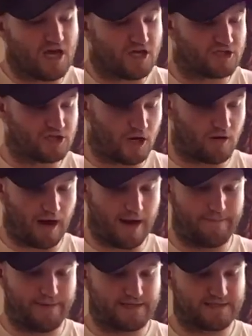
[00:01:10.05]
So I
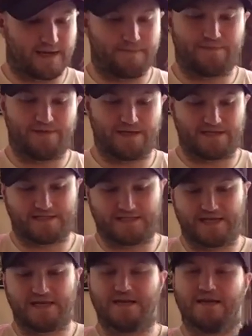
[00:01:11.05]
picked up this